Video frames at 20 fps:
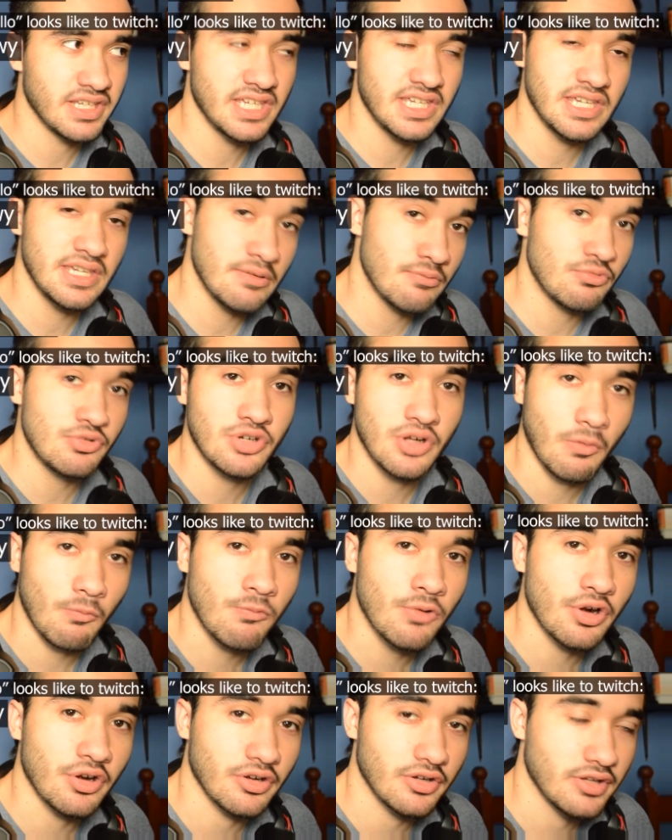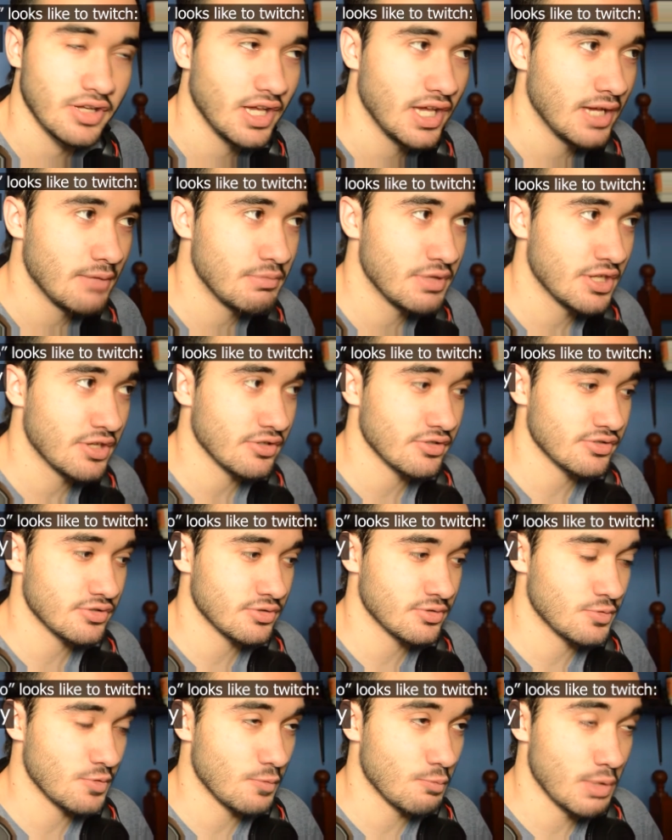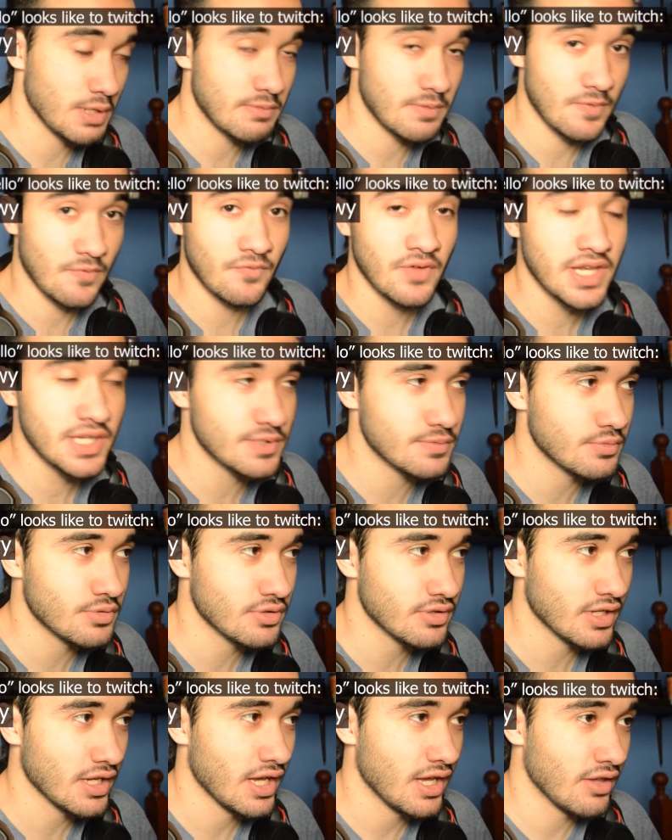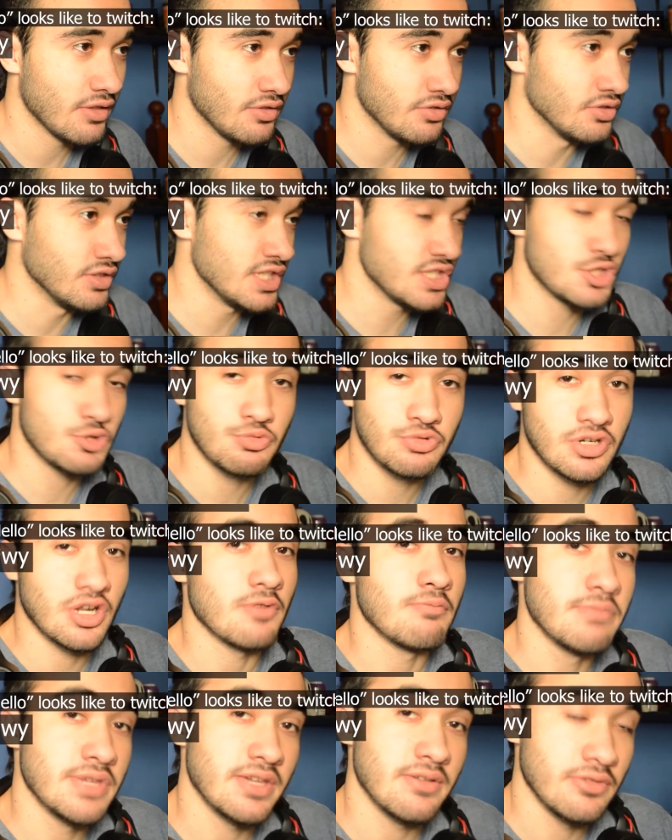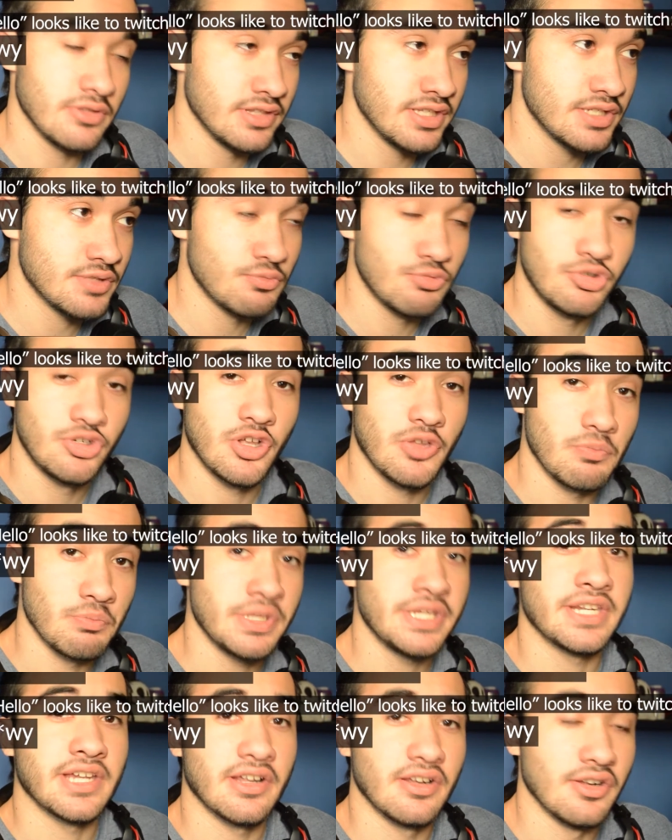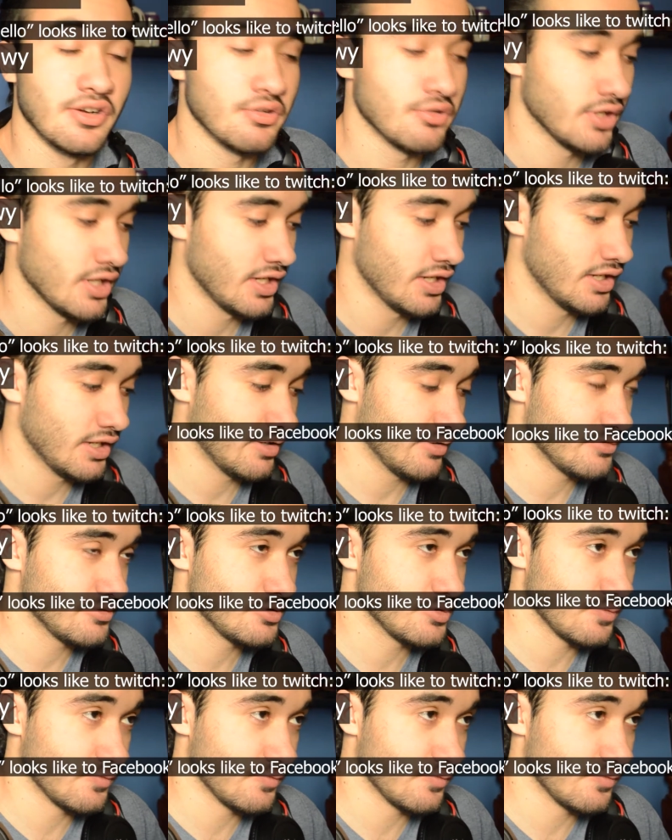it will not work, because to maybe Facebook, this will not mean hello. To